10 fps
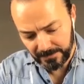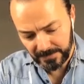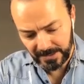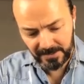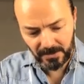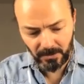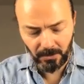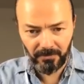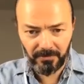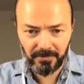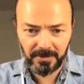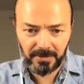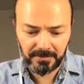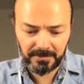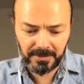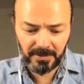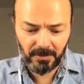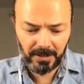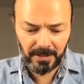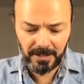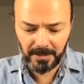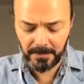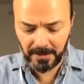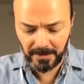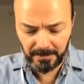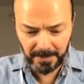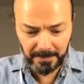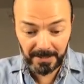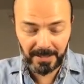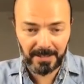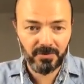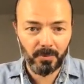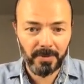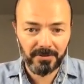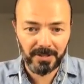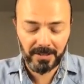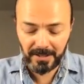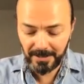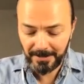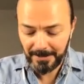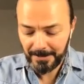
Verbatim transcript: It's all it's all in here. Uh, I mean, there is no battery in there.